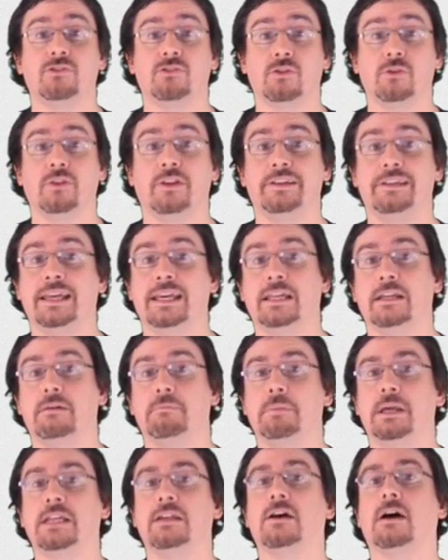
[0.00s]
so the data
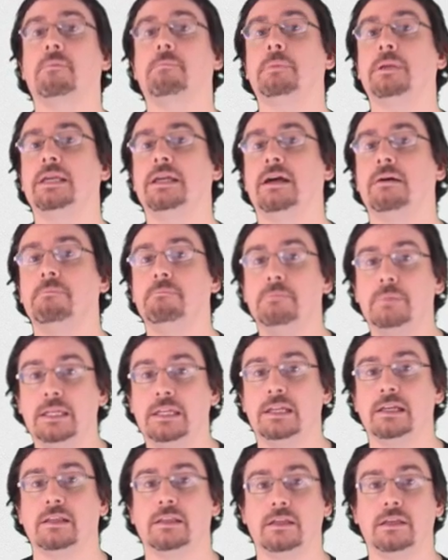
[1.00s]
may not be
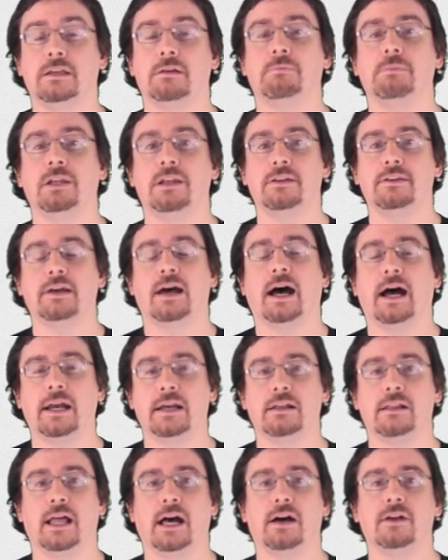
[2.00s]
immediately committed to
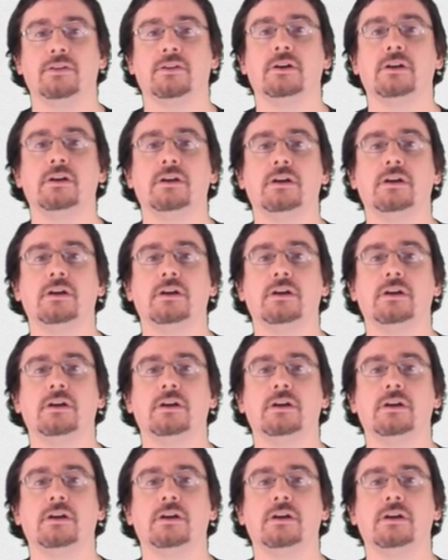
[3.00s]
iCloud.